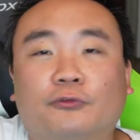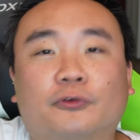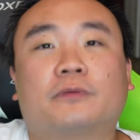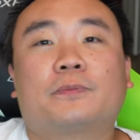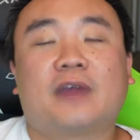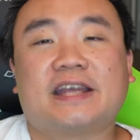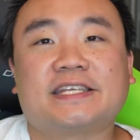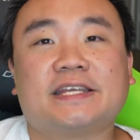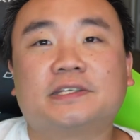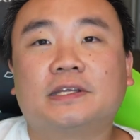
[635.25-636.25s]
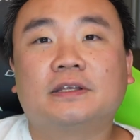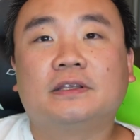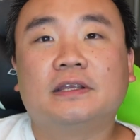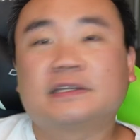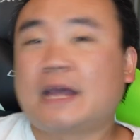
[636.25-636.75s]
fruit price is,
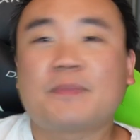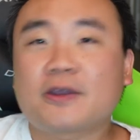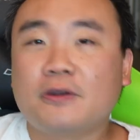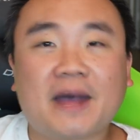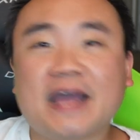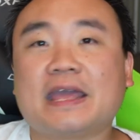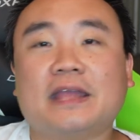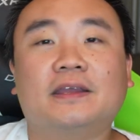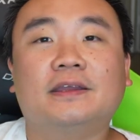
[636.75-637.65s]
because I'm not going to buy it.